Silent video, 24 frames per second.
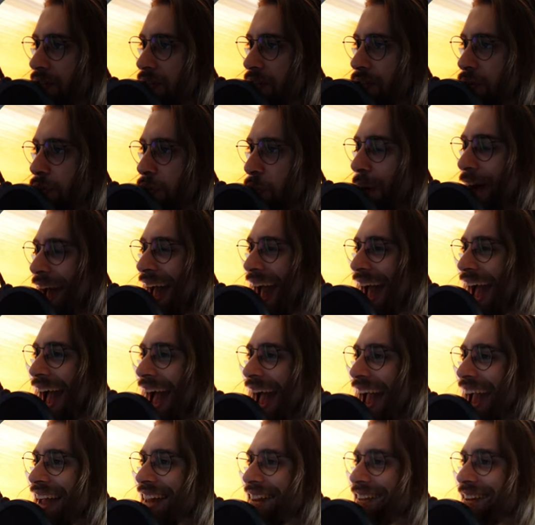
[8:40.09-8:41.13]
So
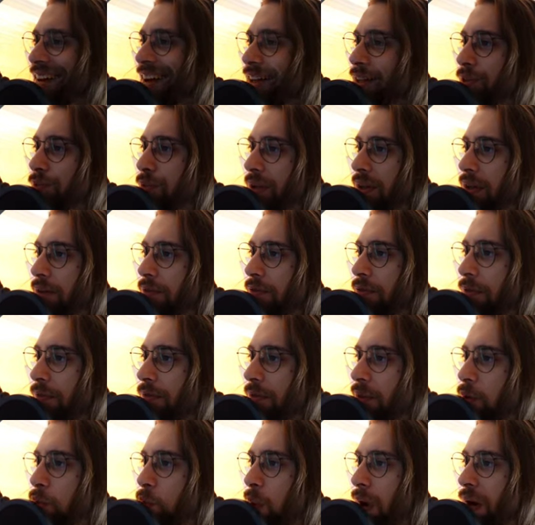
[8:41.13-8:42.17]

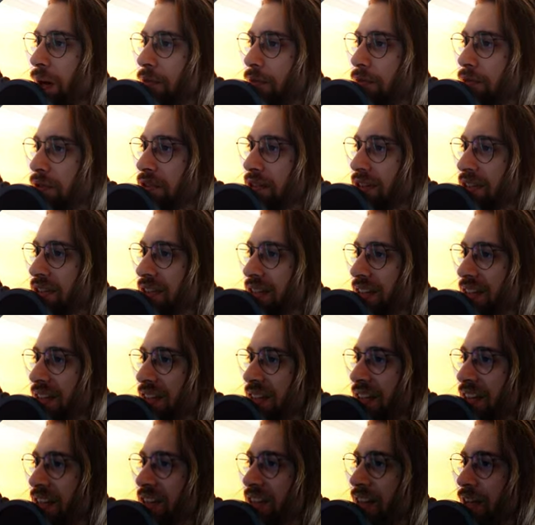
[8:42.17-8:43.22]
851 versus the
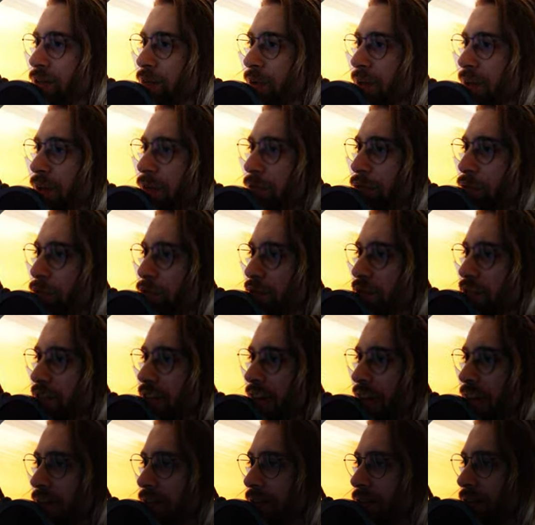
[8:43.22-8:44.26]

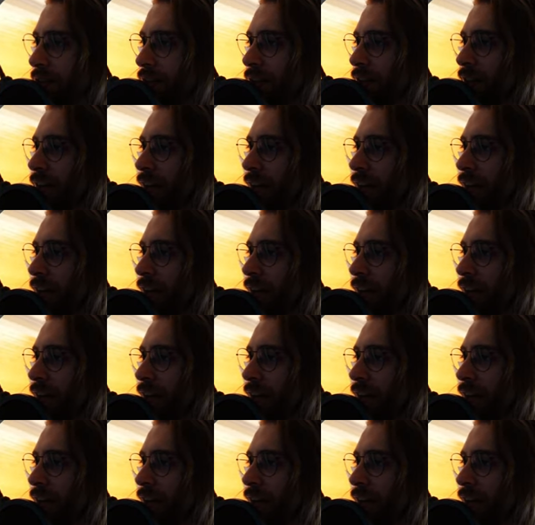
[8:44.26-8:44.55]
648,